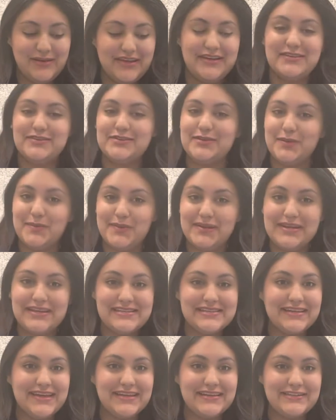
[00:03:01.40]
interpret
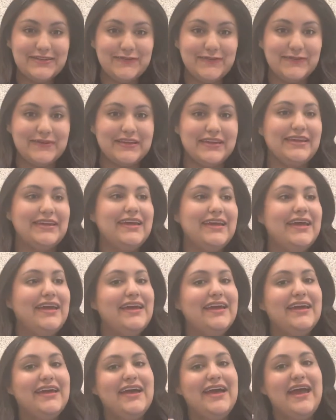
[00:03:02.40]
each line differently
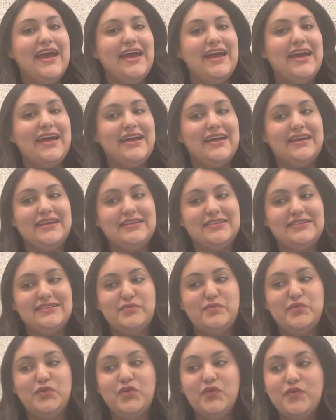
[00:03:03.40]
and
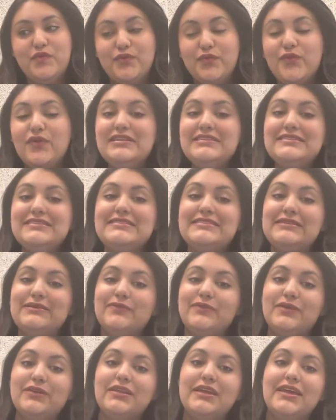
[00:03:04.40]
move the phrases
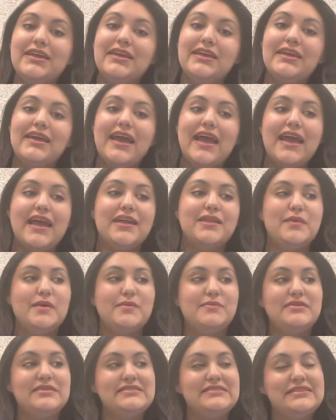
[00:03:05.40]
differently and
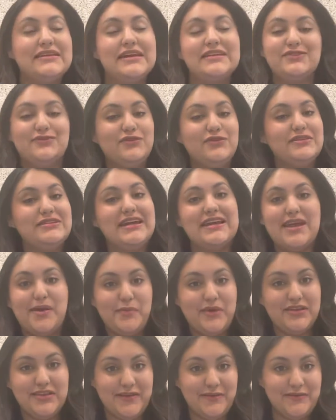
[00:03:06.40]
maybe sing at different
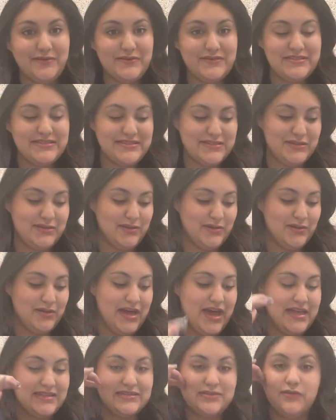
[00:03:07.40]
dynamic levels to
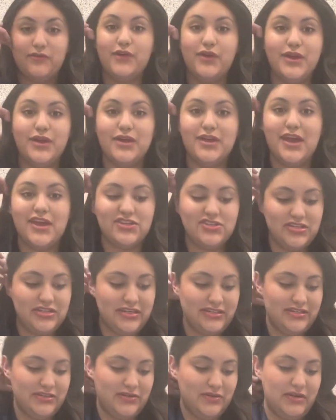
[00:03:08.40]
add some variation
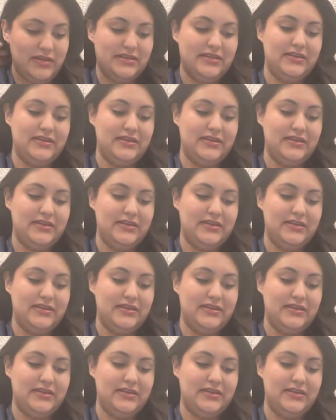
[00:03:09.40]
into it.